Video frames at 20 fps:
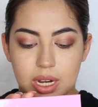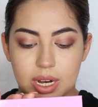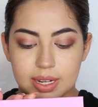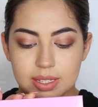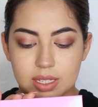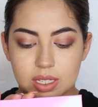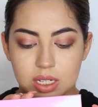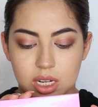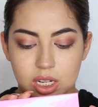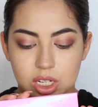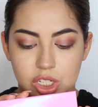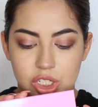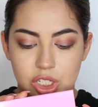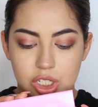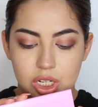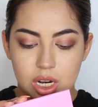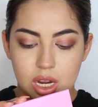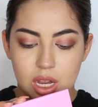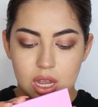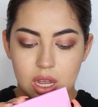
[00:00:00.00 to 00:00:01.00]
nice
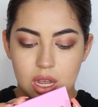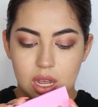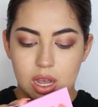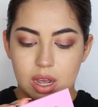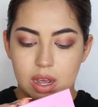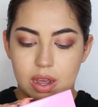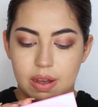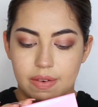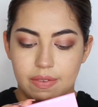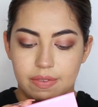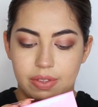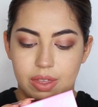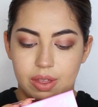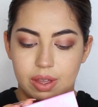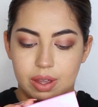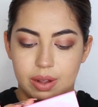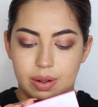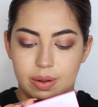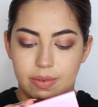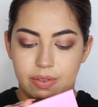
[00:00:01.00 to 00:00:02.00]
touch of
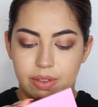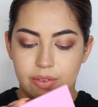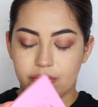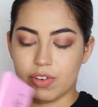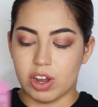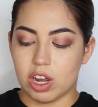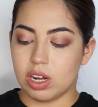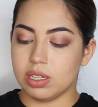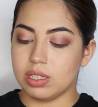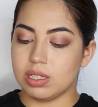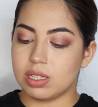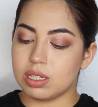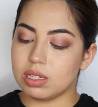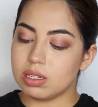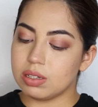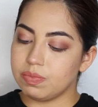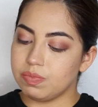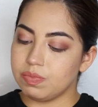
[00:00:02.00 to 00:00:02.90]
the font.